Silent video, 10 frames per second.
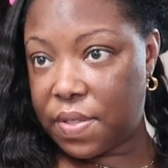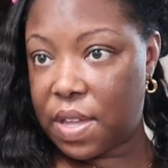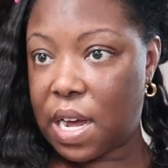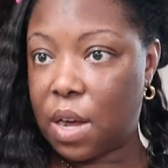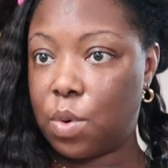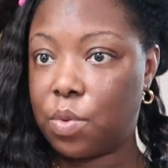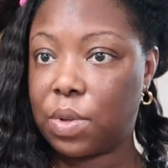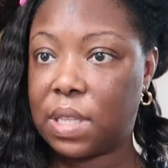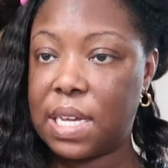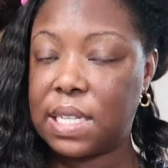and then I will
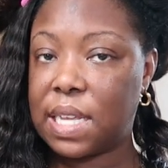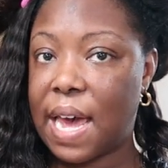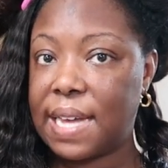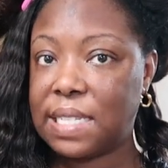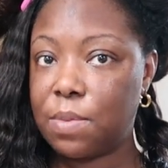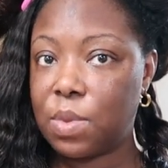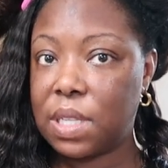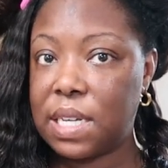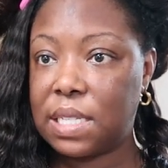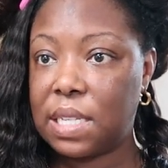release. As I'm
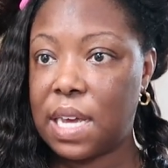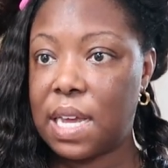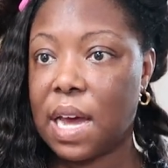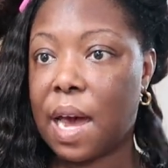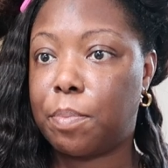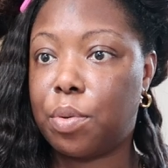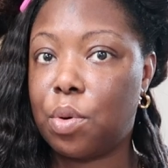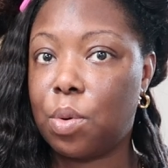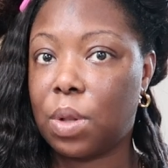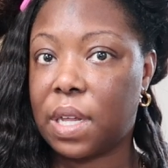releasing it, I
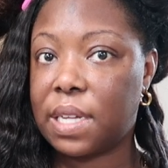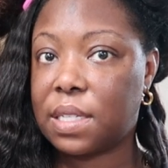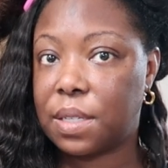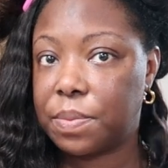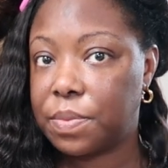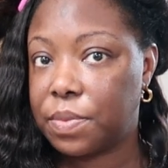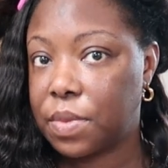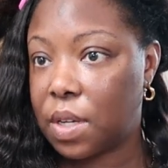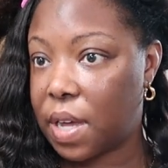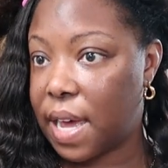pull it.
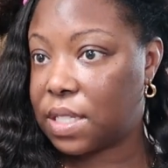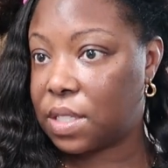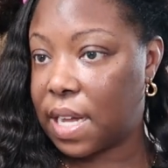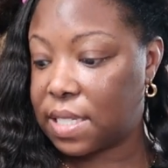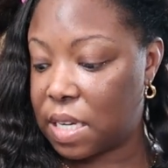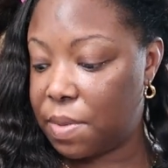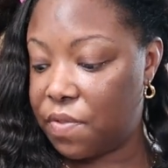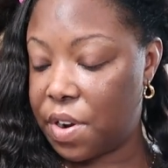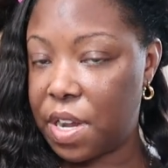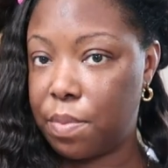Okay, so that's gonna
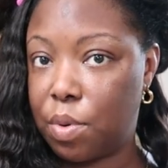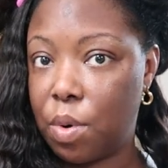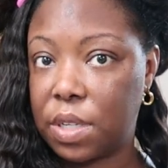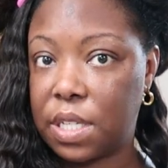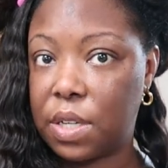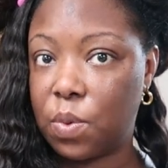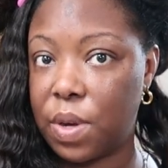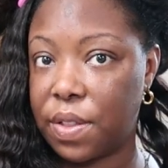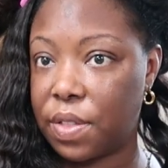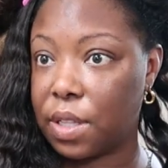be very important
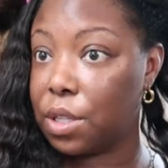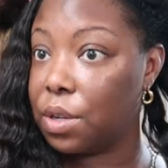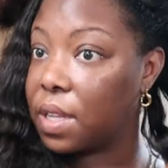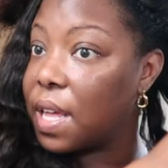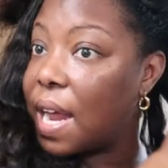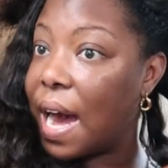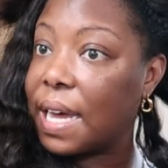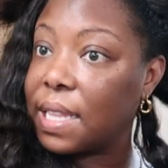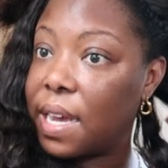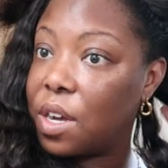with the look that
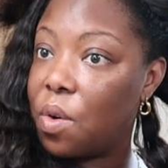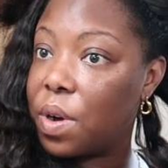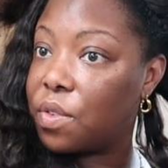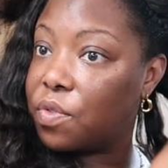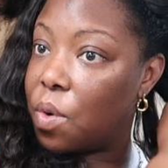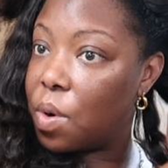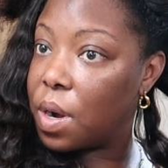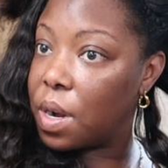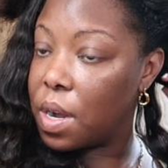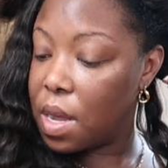I like going
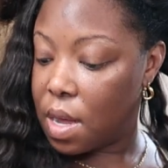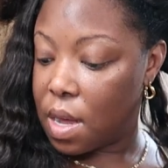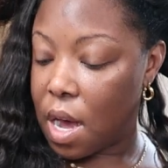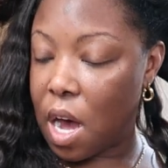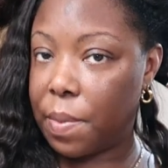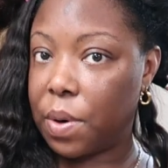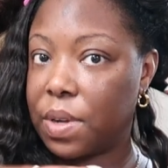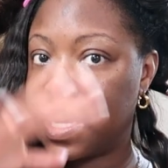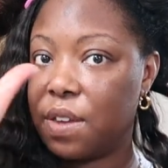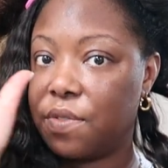for. Um, it'll
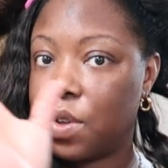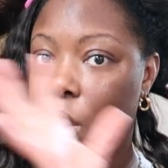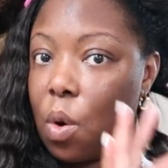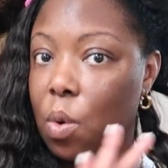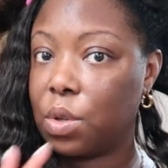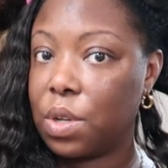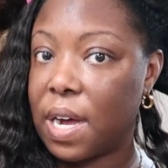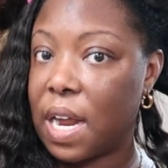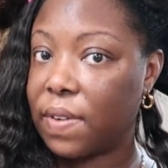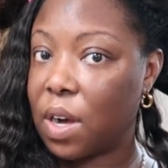give the whole look
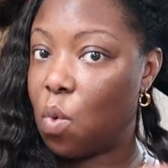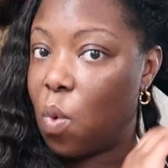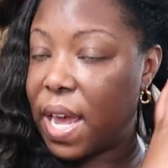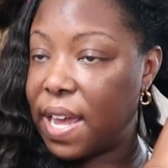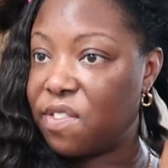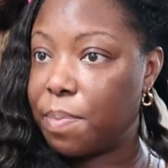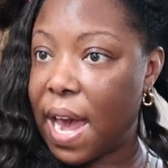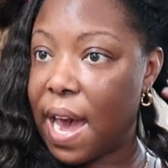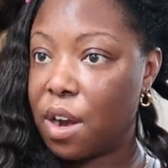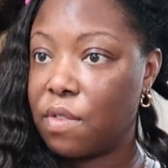kind of like a wave
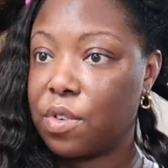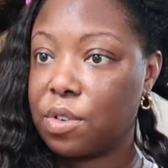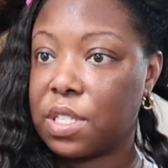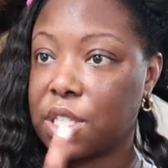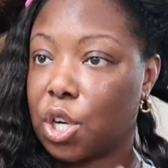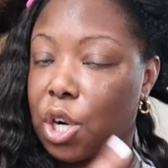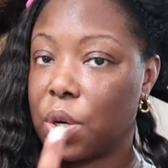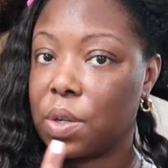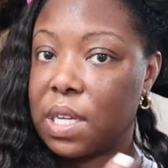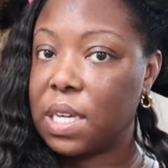pattern versus
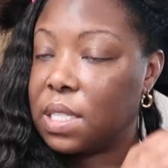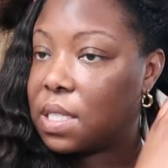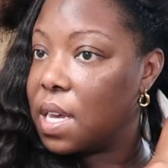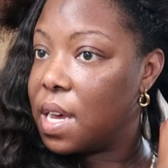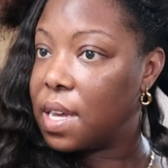curlies.